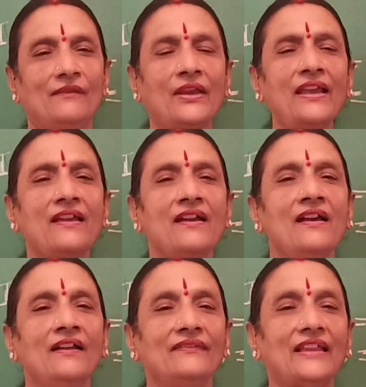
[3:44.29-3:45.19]
Okay,
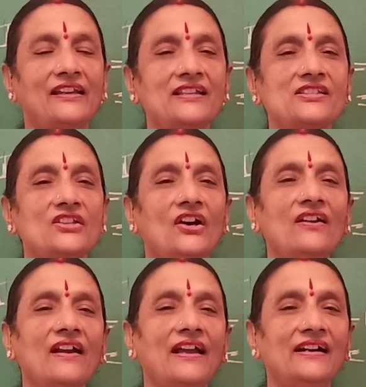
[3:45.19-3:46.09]
that is
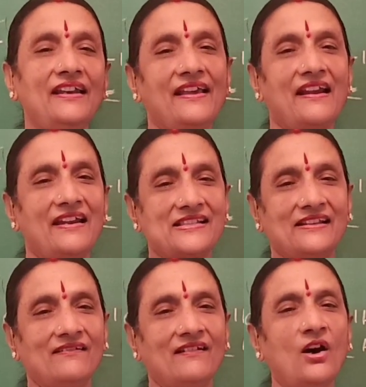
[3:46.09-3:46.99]
your earlier
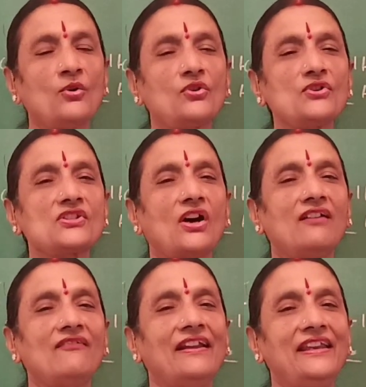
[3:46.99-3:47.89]
lesson. How to
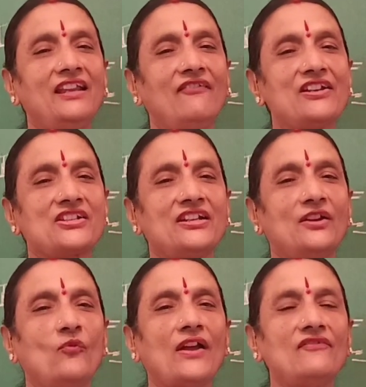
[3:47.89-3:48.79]
solve an equation
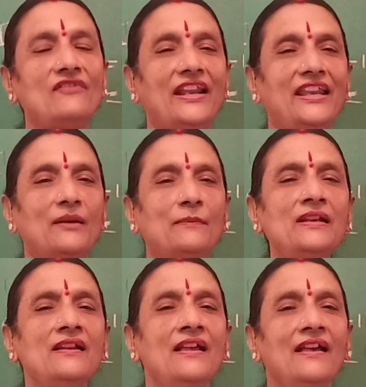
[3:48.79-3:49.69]
in one variable.
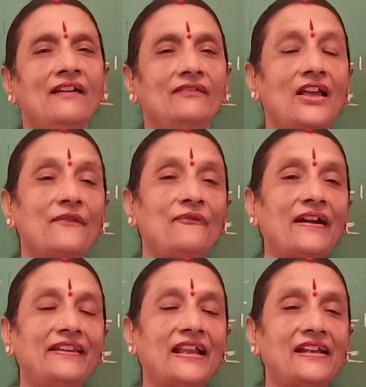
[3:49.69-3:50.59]
We have
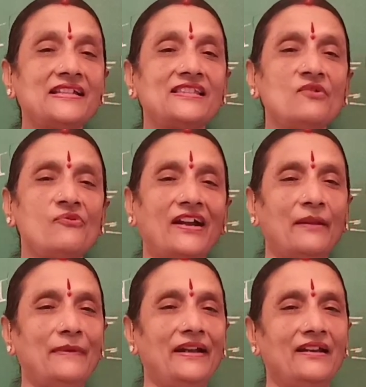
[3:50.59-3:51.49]
that is the
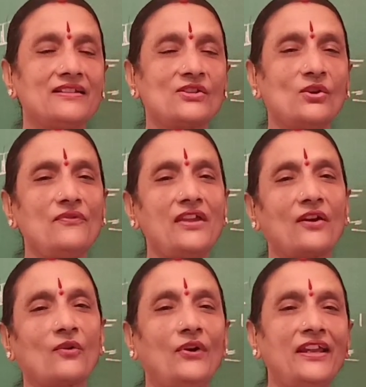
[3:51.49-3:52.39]
fundamental. So we
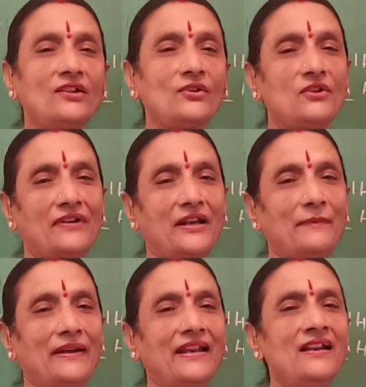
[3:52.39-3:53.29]
are going to the
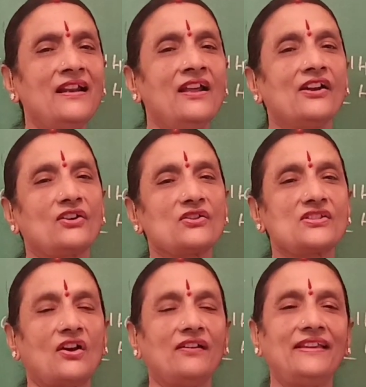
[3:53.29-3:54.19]
fundamental to
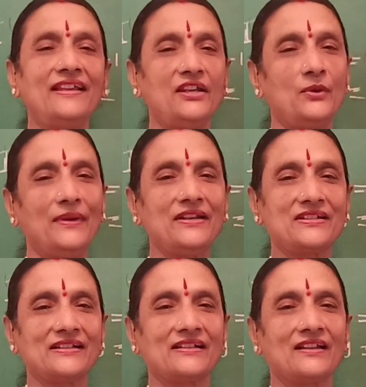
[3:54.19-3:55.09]
solve the
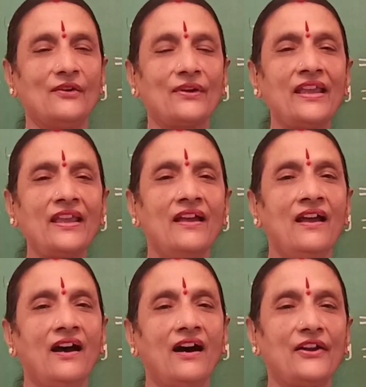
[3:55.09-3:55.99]
equation. Okay,
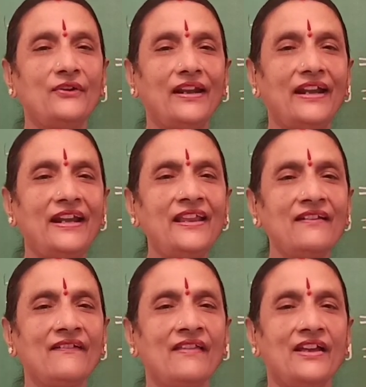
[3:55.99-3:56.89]
are you
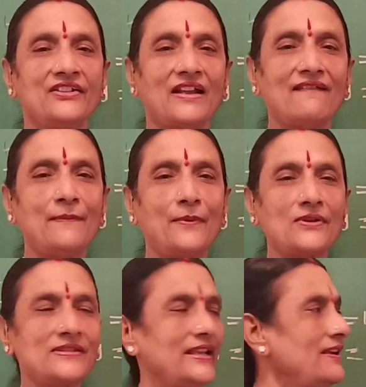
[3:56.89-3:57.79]
ready? Shall we
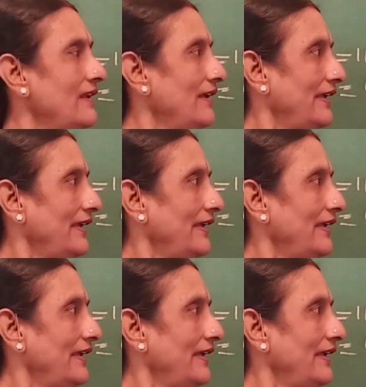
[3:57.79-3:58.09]
proceed?